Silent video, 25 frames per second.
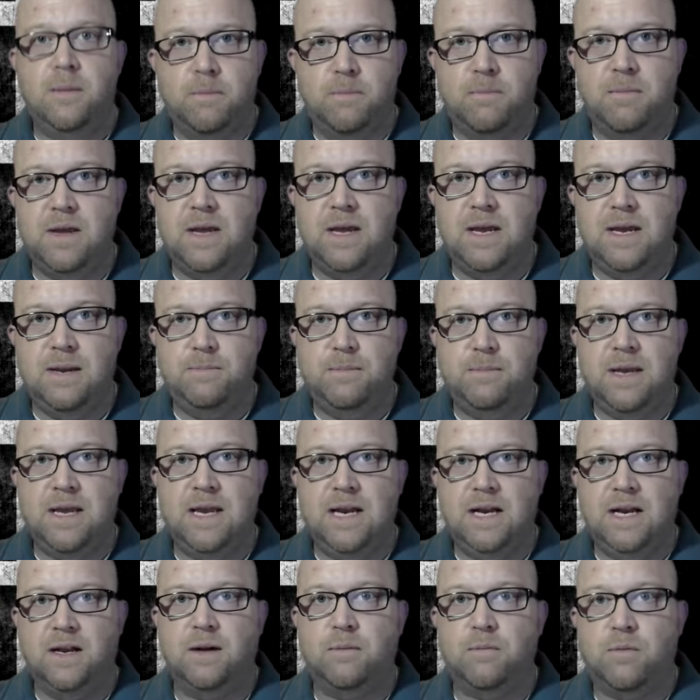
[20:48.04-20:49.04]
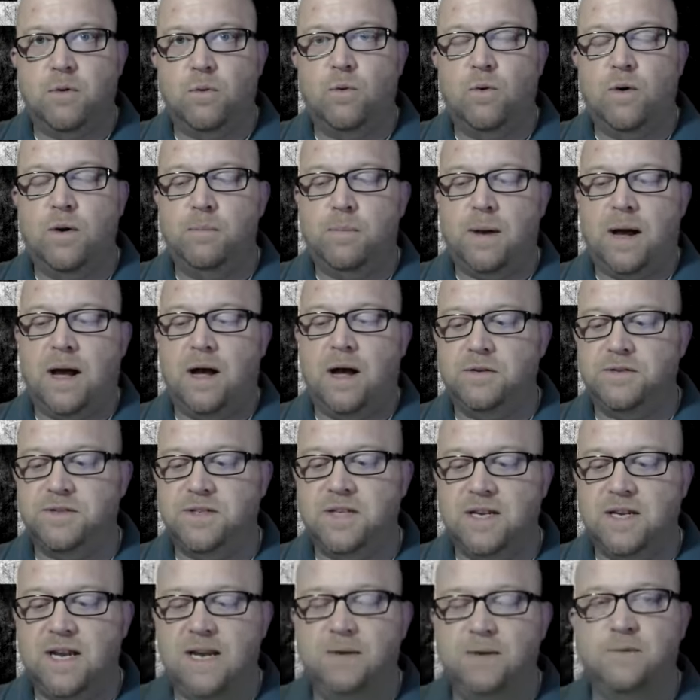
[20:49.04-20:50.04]
Me being number one. Paul
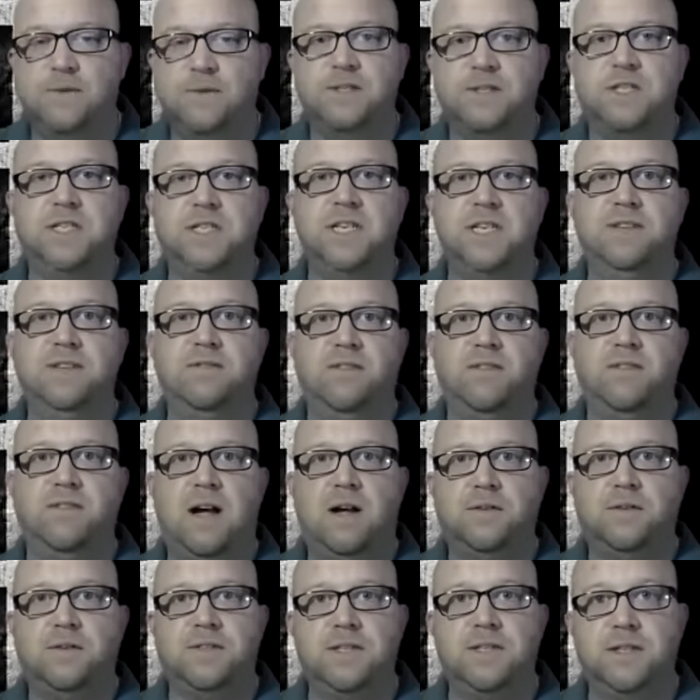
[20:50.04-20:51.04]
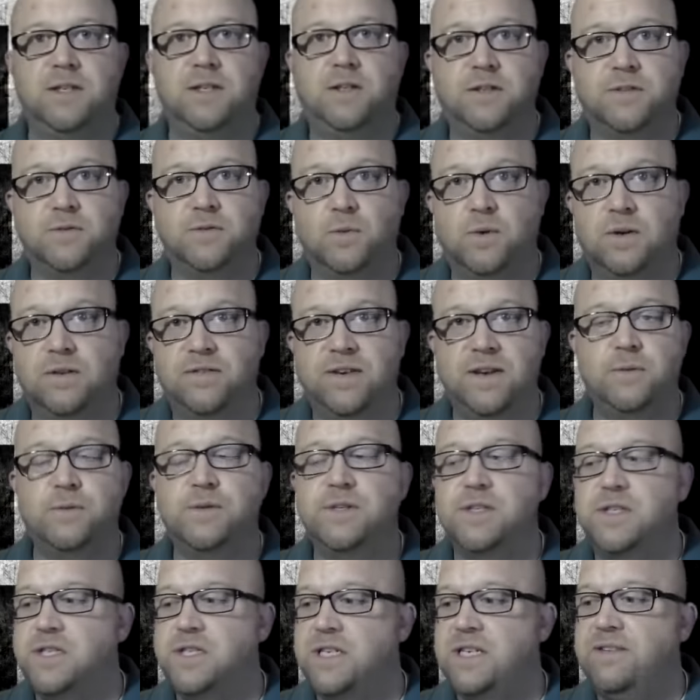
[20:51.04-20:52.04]
said he was the chief of all sinners. Well, if he
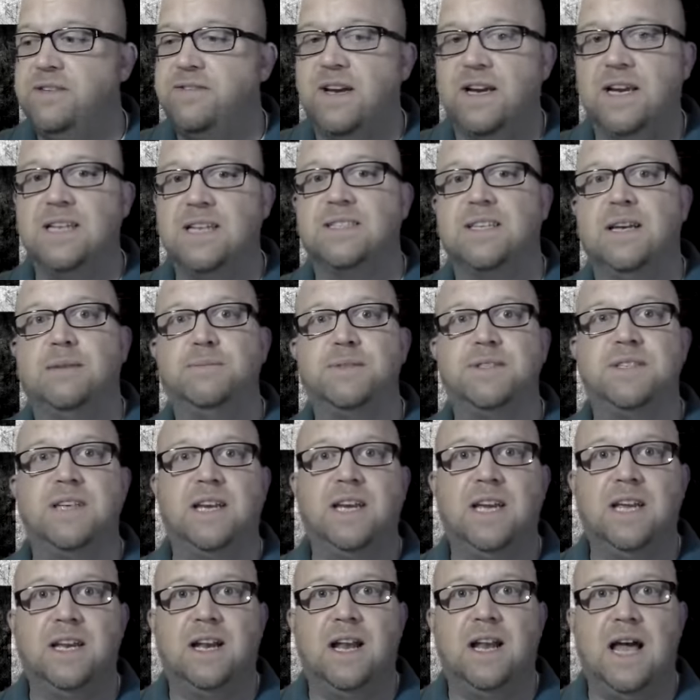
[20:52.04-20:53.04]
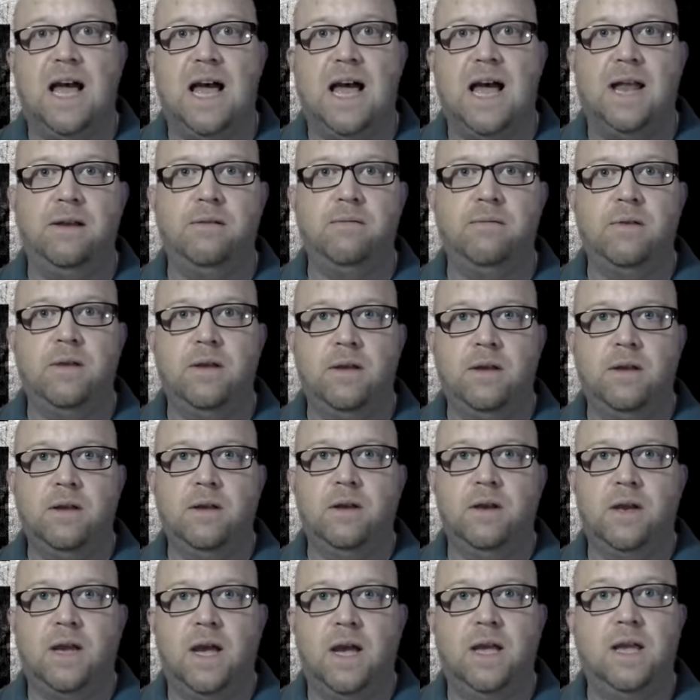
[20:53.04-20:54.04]
was the chief, I guess I'm second in line.
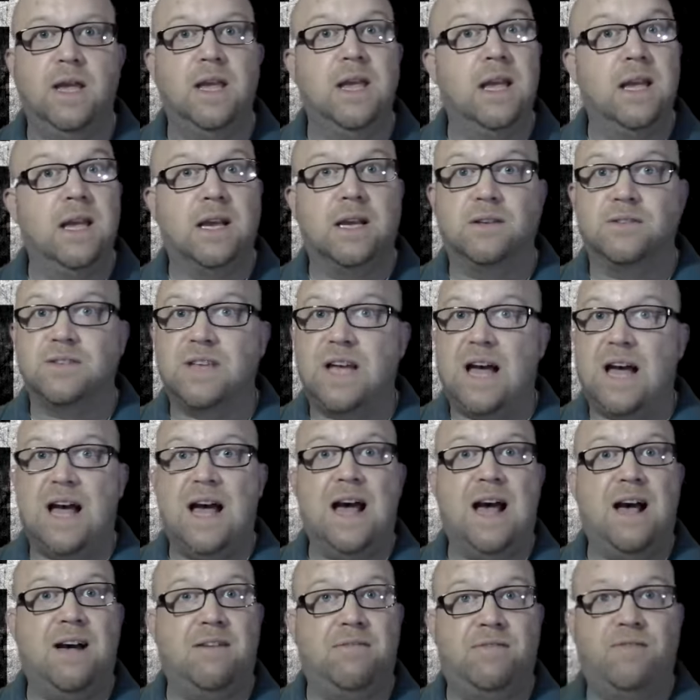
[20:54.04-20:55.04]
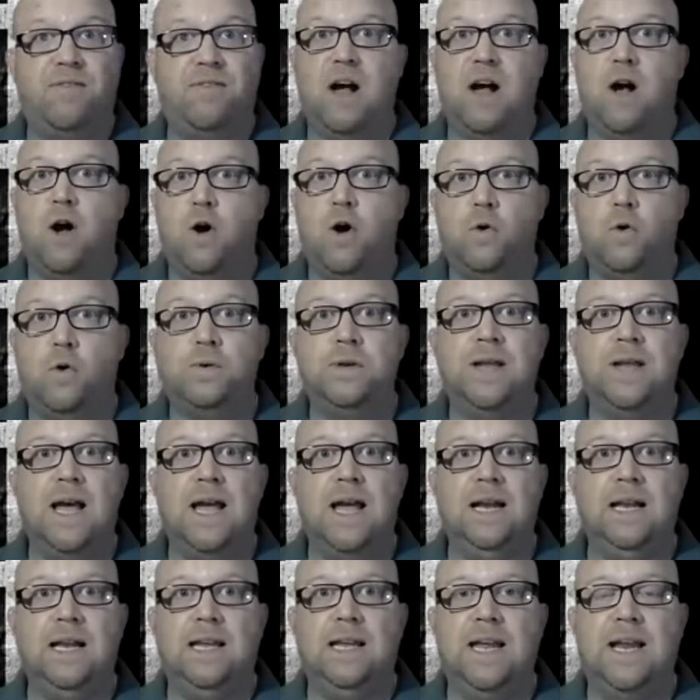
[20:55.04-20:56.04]
Okay. Because I fall
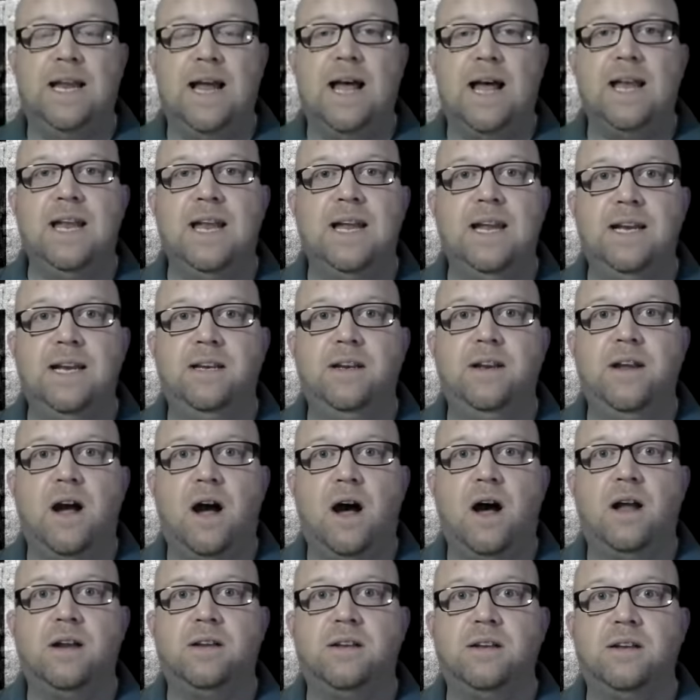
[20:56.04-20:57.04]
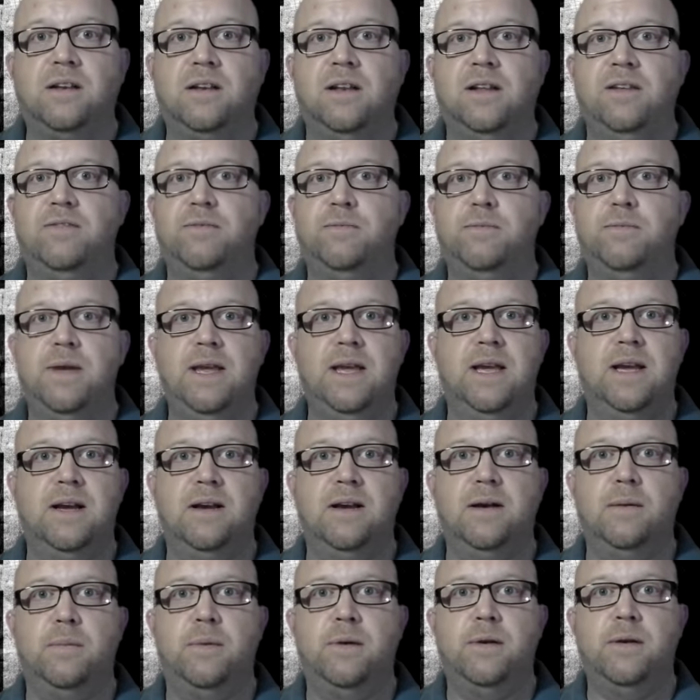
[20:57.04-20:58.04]
daily and I need God to lift me
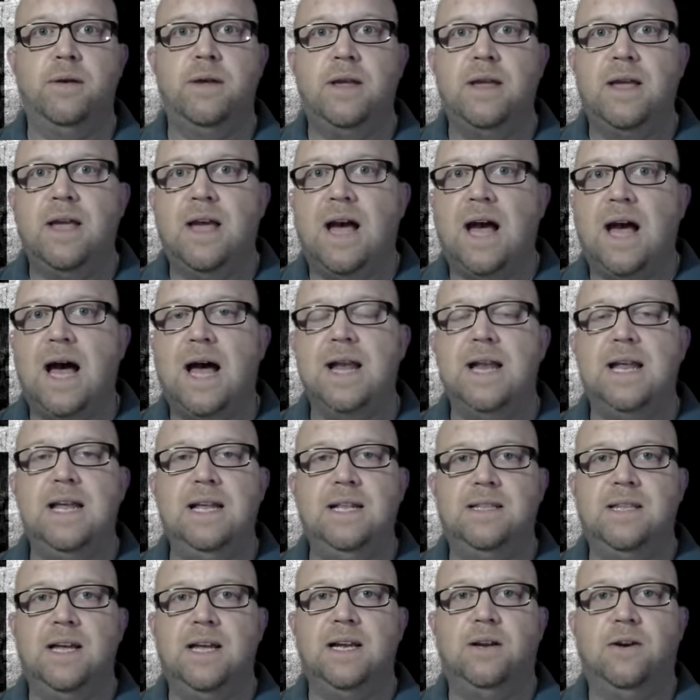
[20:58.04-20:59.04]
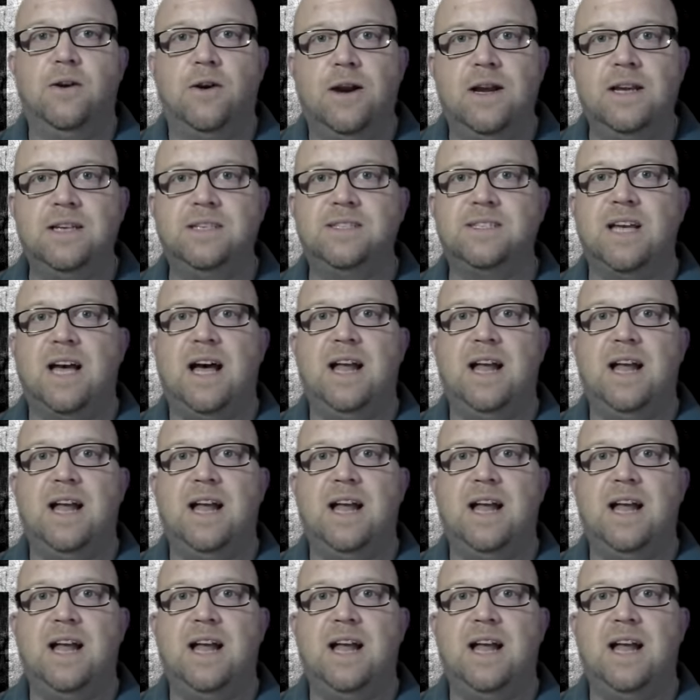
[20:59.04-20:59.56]
up. I need that grace.